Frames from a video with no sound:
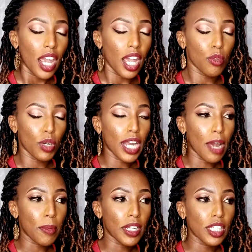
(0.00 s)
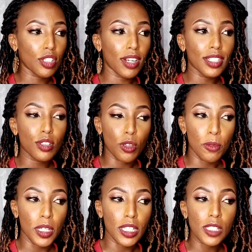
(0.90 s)
And what happened is Christ told
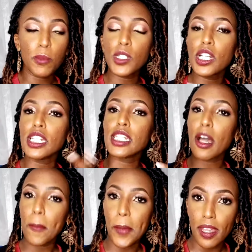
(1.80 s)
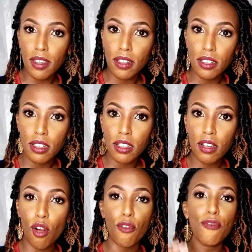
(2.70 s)
me, this person is coming,
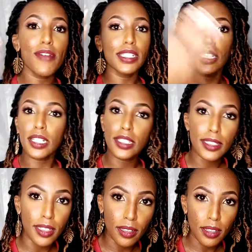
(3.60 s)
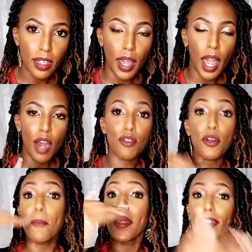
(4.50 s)
confessing their sin,
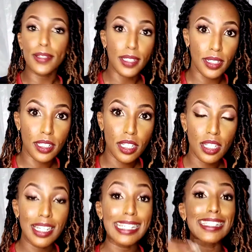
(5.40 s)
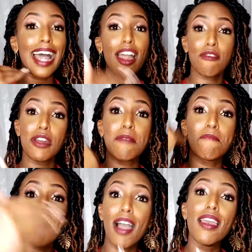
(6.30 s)
repentant, desiring
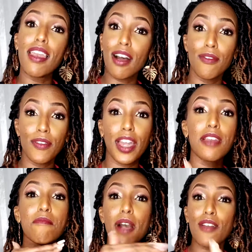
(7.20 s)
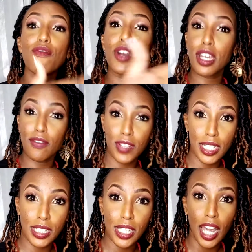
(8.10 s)
my love and my
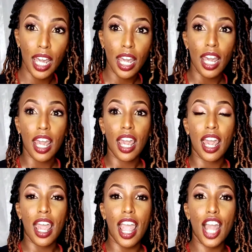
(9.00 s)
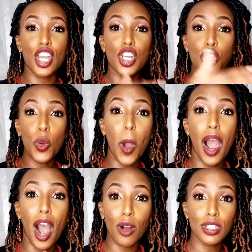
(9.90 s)
forgiveness. And you are
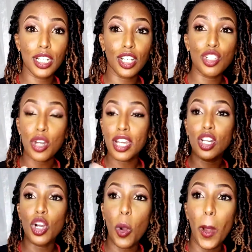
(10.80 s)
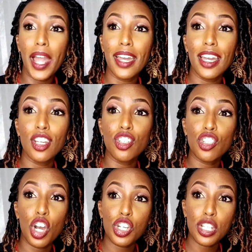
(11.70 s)
out here trying to go ahead and
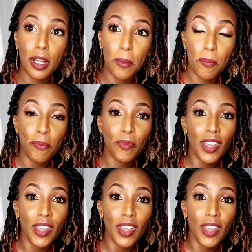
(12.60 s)
judge them.